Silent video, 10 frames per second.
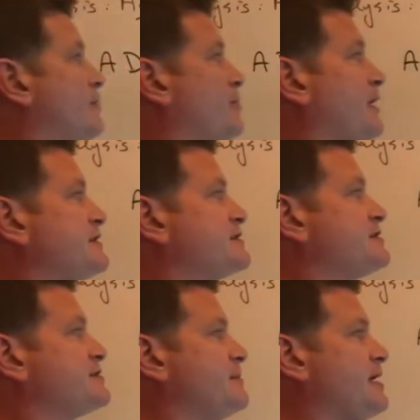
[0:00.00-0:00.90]

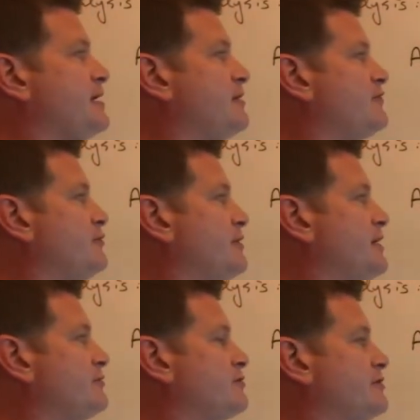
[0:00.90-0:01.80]
Pluses mean if you
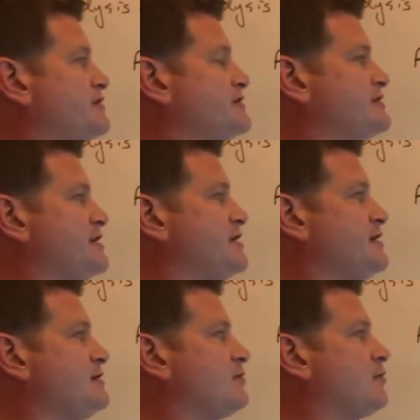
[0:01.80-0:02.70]
increase
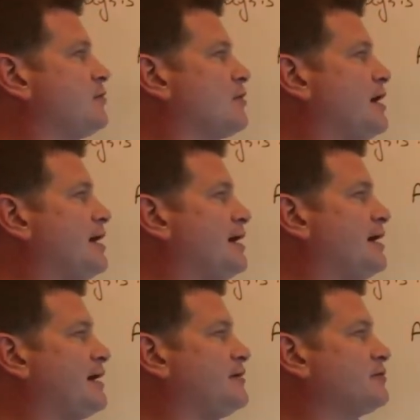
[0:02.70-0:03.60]
C or
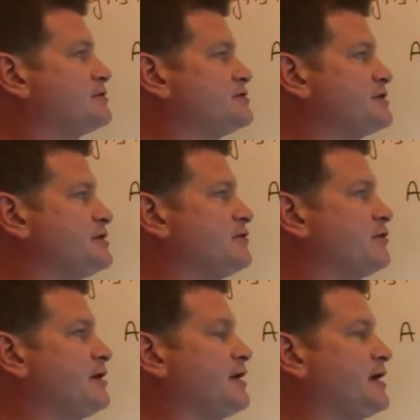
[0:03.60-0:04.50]
I or G
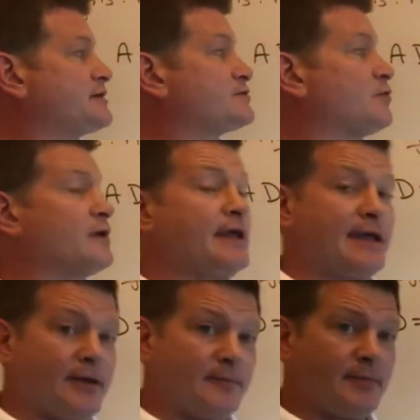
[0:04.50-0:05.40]
or NX or
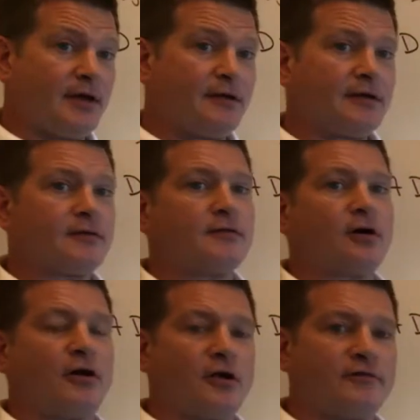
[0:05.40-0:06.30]
M,
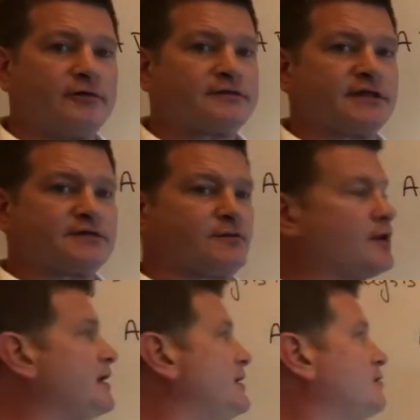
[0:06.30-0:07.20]
all of those things
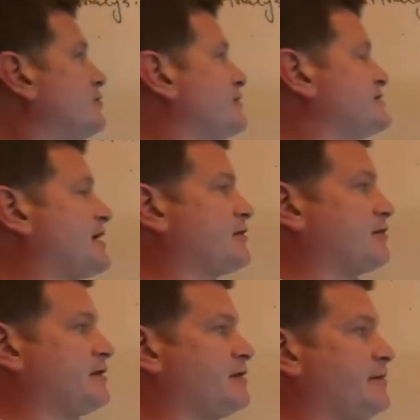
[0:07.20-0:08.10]
will increase
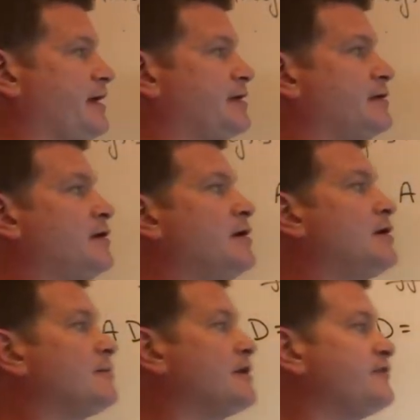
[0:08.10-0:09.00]
aggregate demand.
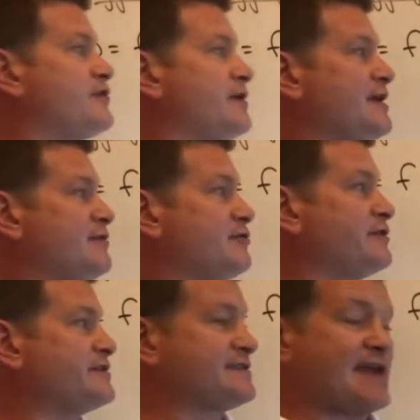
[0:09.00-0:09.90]
But if you
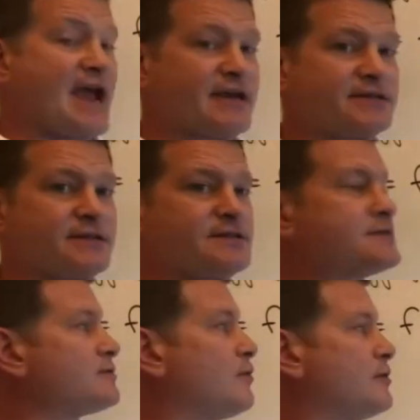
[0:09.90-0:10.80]
increase
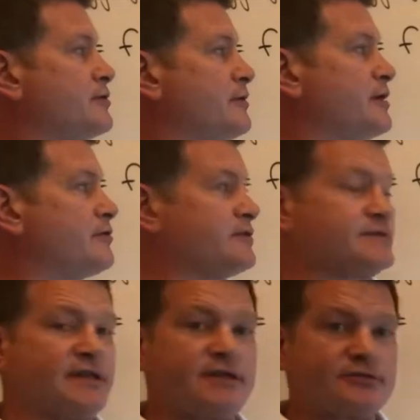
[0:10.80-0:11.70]
taxes or you
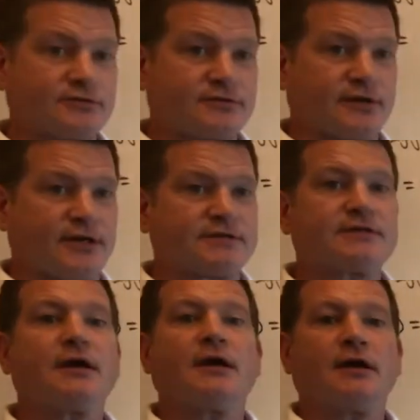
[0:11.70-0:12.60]
increase interest rates,